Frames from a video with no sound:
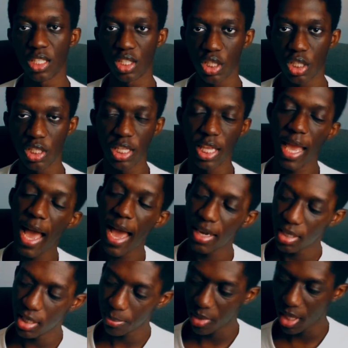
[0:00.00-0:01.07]
It's just they
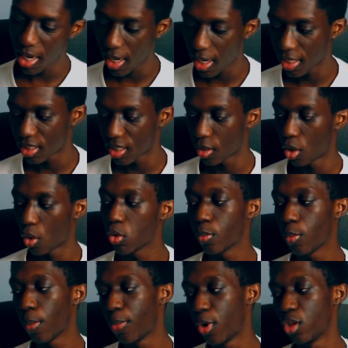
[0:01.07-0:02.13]
added him there as a
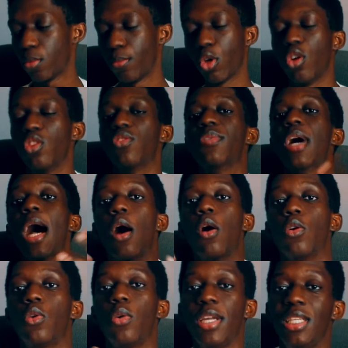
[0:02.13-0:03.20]
notable person because of how
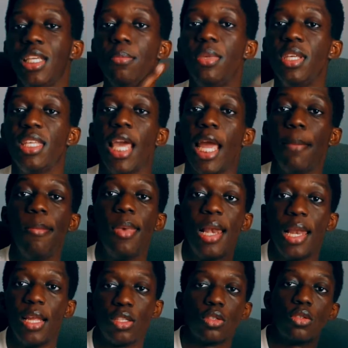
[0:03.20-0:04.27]
great he became
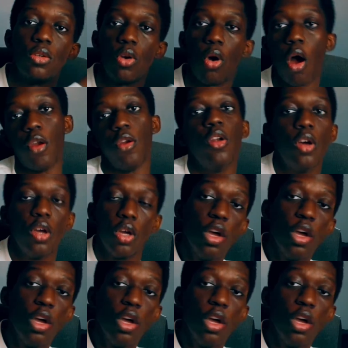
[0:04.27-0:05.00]
later on.